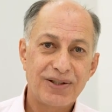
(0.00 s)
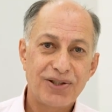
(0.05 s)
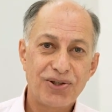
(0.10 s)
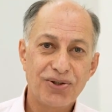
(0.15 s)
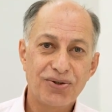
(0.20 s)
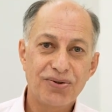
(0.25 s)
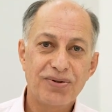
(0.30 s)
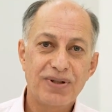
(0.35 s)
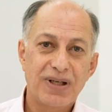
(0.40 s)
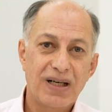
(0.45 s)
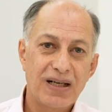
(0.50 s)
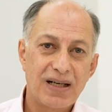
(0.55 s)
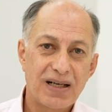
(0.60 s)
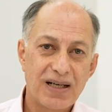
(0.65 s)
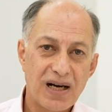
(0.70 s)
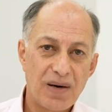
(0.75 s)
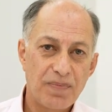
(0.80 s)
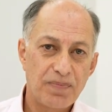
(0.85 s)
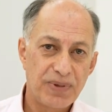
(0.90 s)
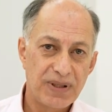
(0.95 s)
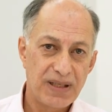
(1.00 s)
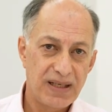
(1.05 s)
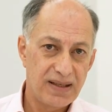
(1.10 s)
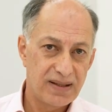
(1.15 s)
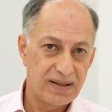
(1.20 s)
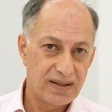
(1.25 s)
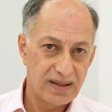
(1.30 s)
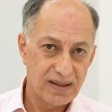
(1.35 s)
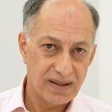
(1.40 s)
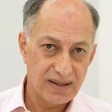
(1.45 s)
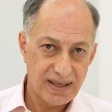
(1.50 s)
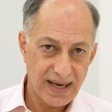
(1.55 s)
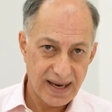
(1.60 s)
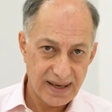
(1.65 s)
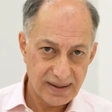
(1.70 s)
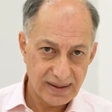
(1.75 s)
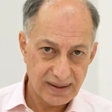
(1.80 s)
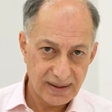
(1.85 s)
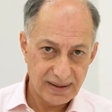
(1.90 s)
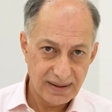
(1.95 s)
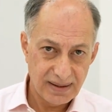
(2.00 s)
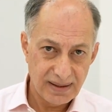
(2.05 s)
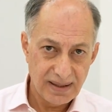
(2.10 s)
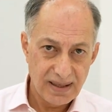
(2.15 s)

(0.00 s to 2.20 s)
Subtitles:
to a company's success